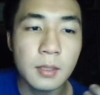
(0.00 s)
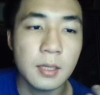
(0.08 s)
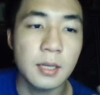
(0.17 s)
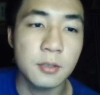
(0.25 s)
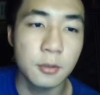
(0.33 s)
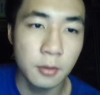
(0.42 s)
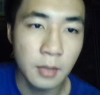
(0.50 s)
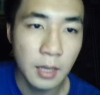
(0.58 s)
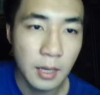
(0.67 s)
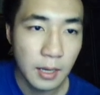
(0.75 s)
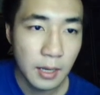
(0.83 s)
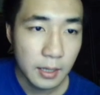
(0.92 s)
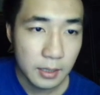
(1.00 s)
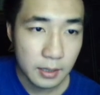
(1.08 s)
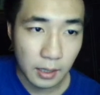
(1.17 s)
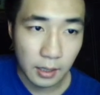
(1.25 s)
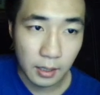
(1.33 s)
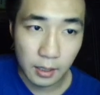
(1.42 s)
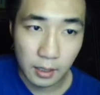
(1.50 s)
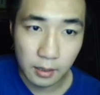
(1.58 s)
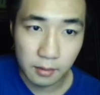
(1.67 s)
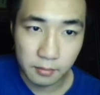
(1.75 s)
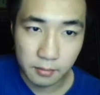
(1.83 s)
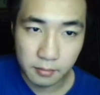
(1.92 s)
Okay, so
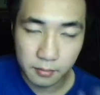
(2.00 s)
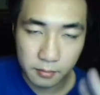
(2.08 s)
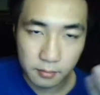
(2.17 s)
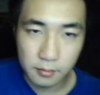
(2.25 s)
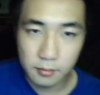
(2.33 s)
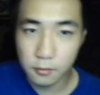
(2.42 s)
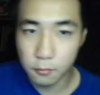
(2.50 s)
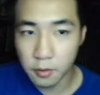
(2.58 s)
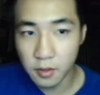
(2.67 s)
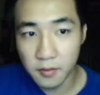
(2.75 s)
Warrior